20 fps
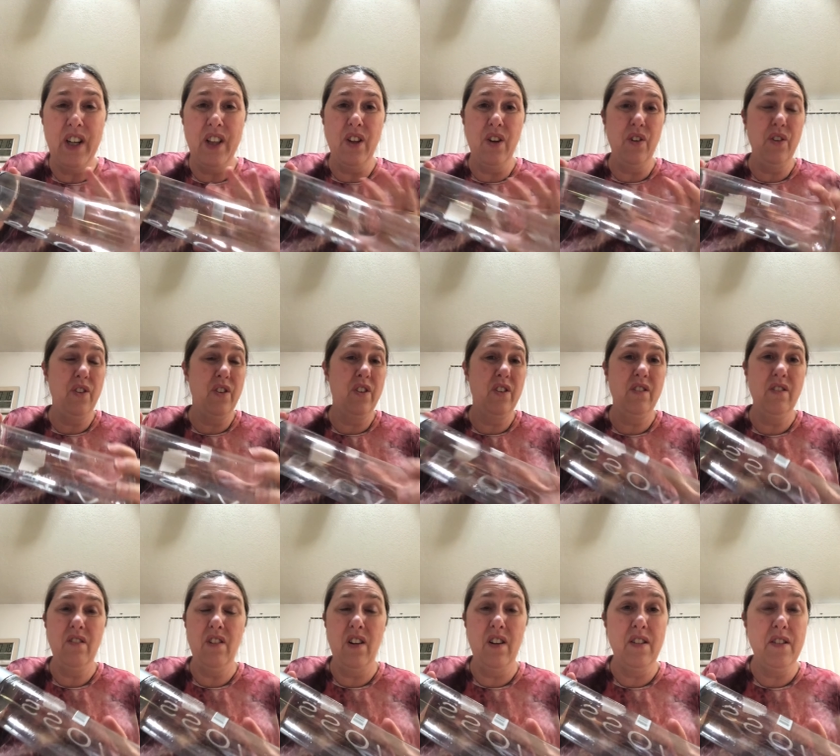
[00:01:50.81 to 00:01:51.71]
Those are
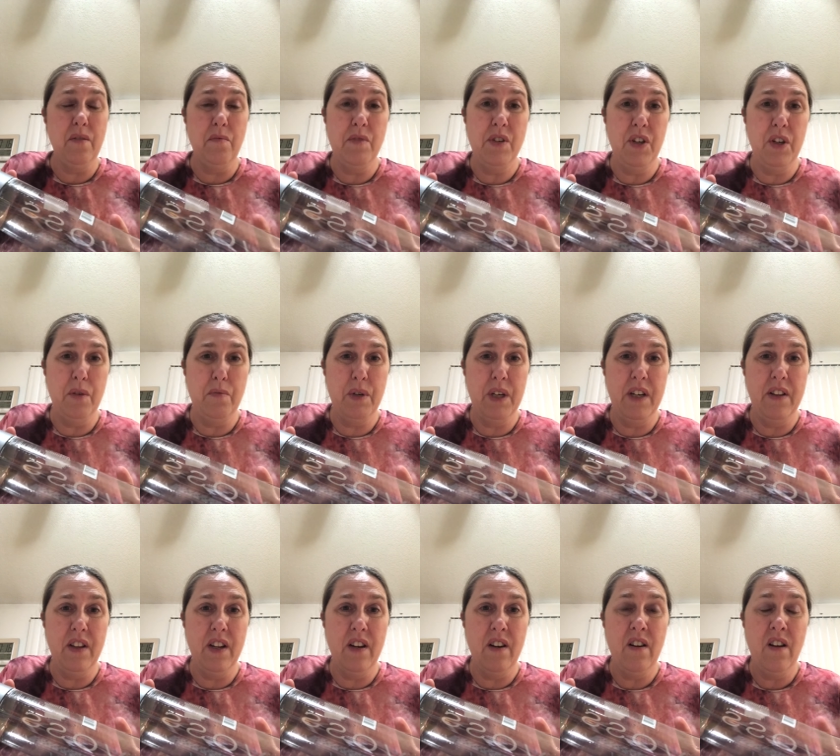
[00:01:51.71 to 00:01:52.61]
awesome too to put in
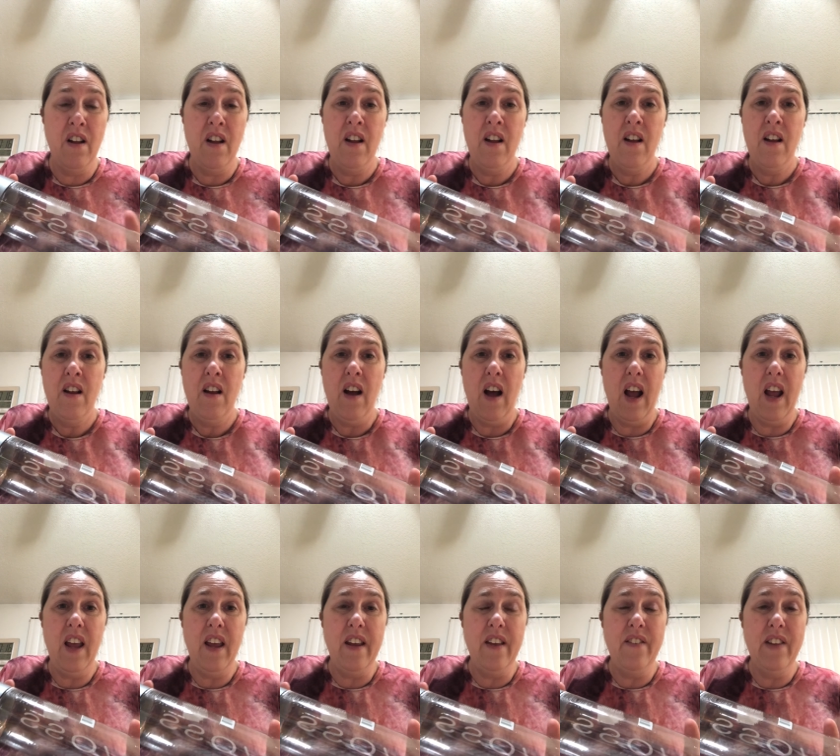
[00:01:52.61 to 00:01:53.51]
there. I
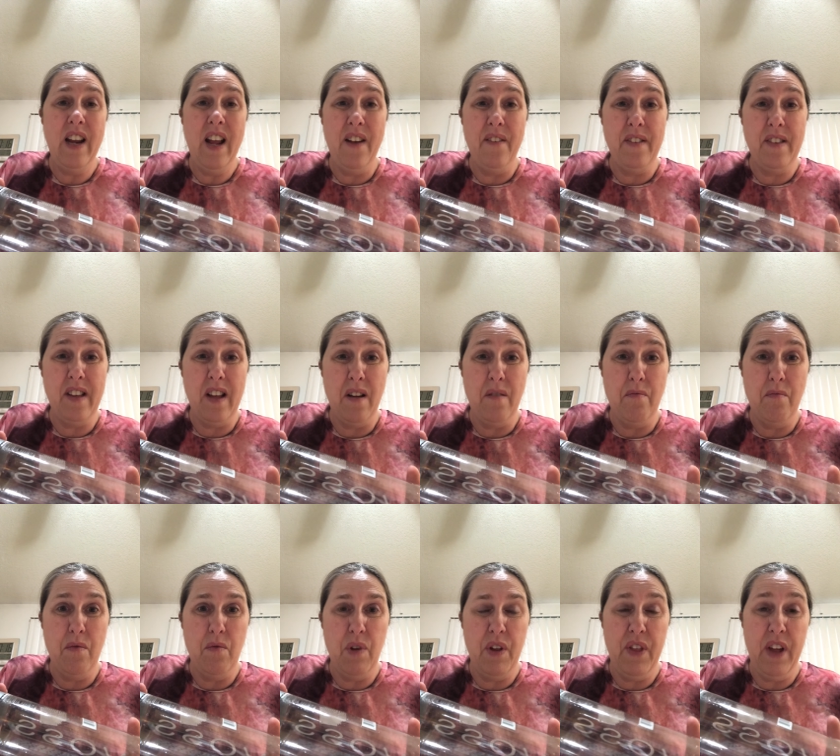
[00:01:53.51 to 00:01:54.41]
even have some
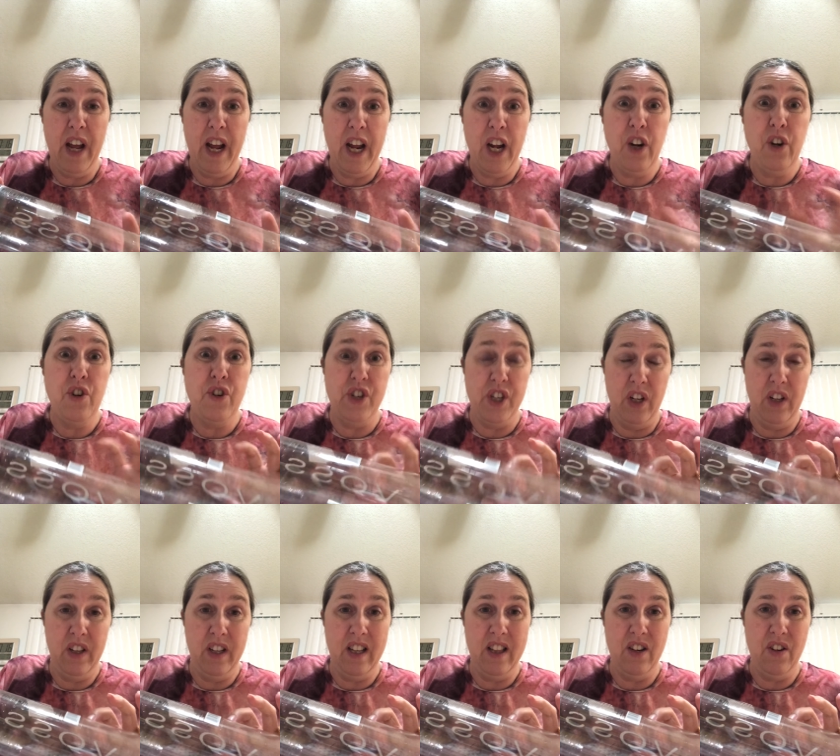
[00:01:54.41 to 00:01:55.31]
with hair
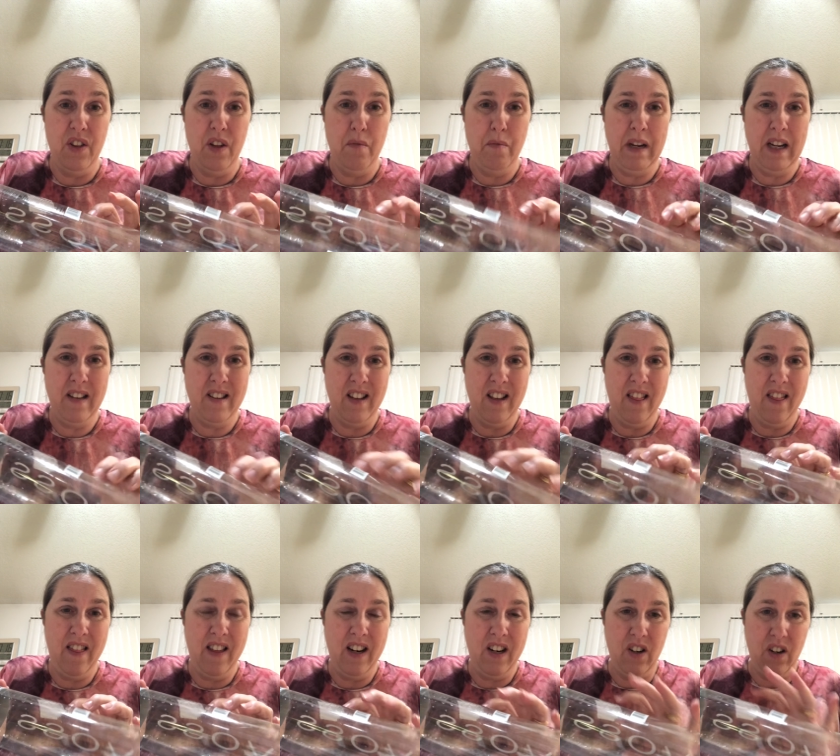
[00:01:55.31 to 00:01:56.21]
gel in there that makes it
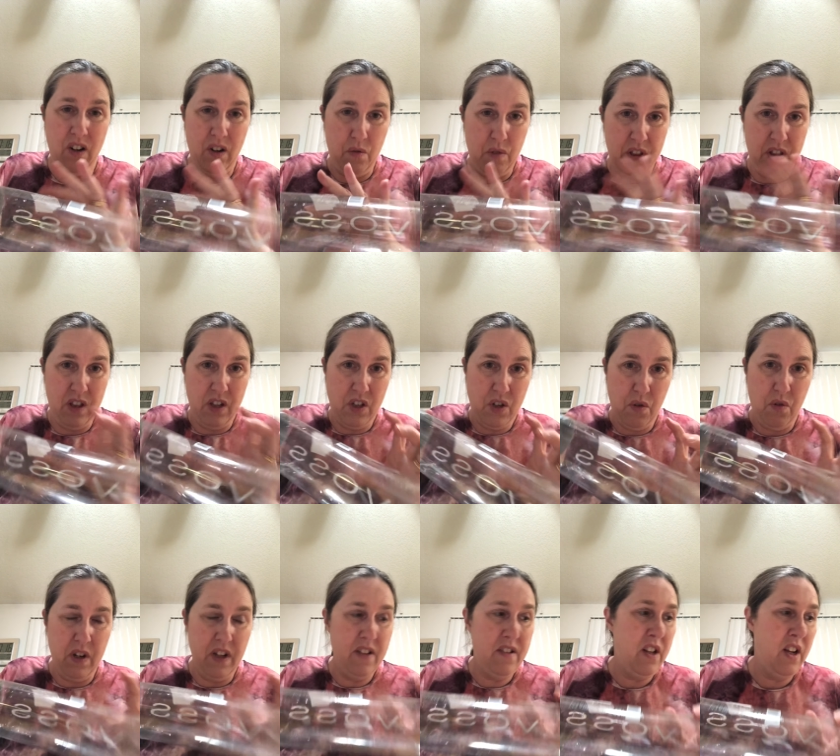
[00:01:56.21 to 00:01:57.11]
thicker with the
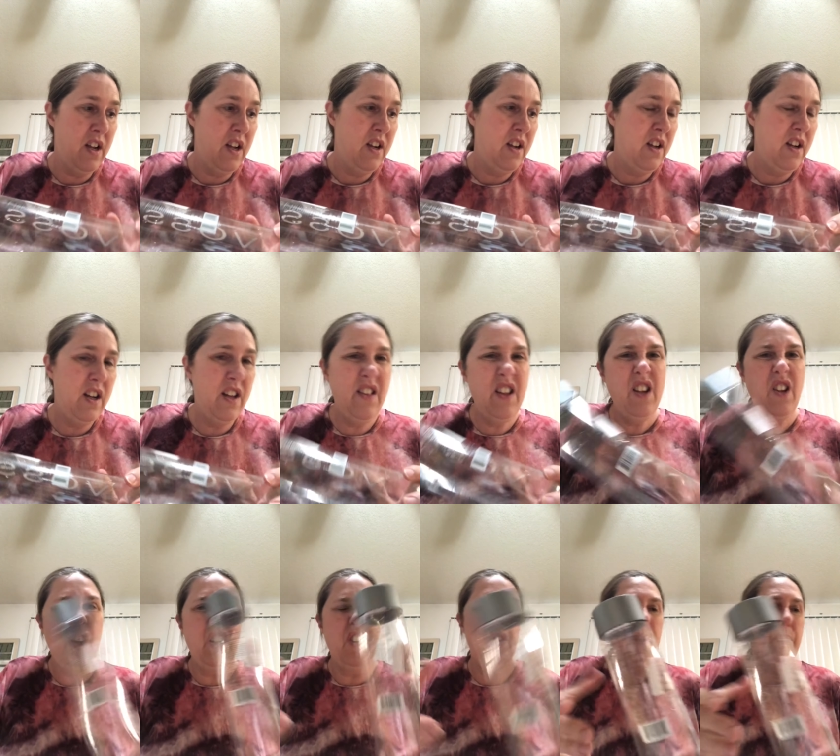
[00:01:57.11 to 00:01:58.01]
toys. And then
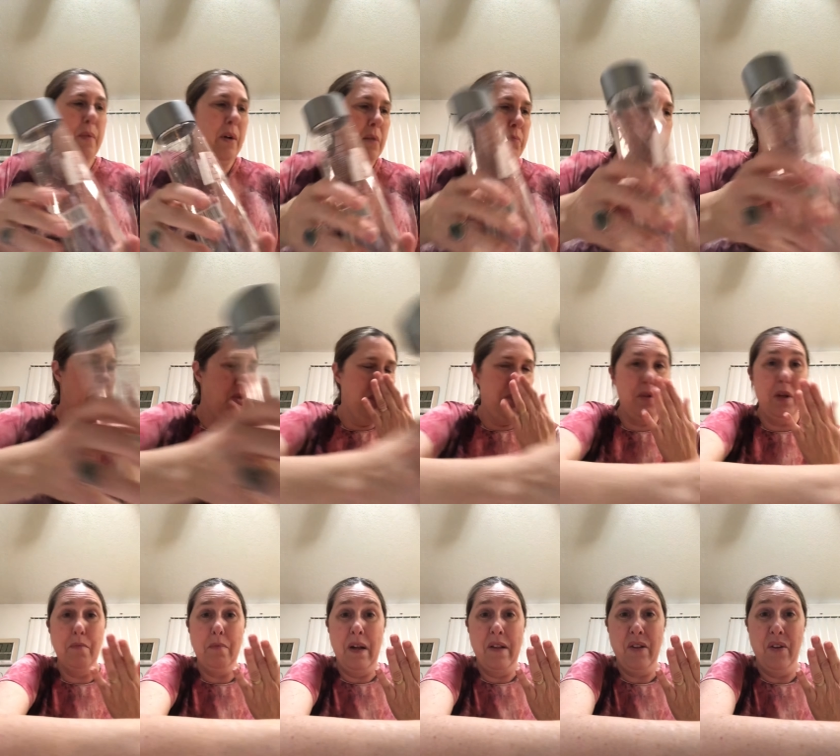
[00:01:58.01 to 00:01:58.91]
you can always put, oops, oh,
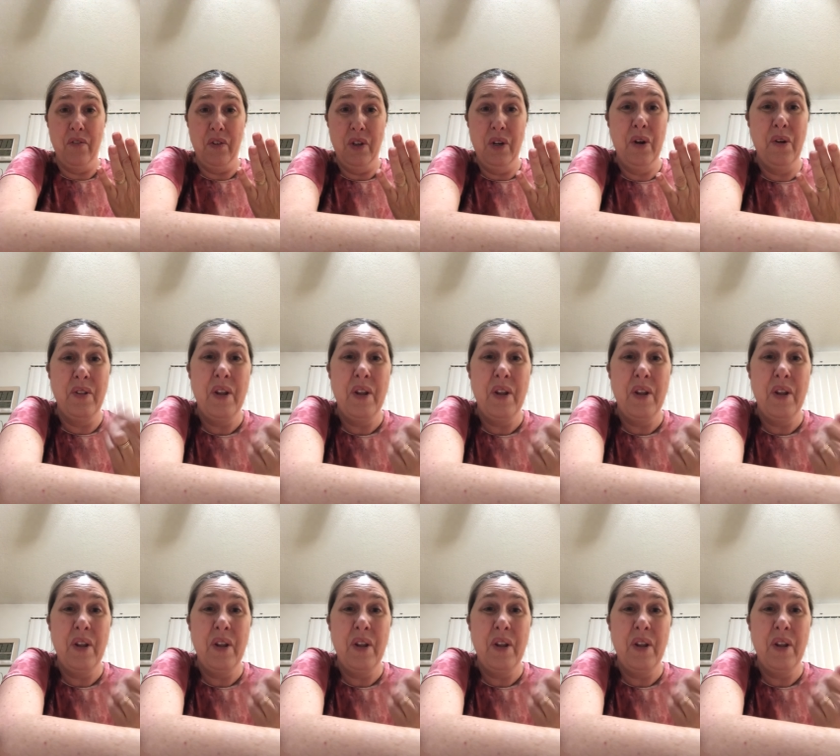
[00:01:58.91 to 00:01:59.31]
hit myself on the nose.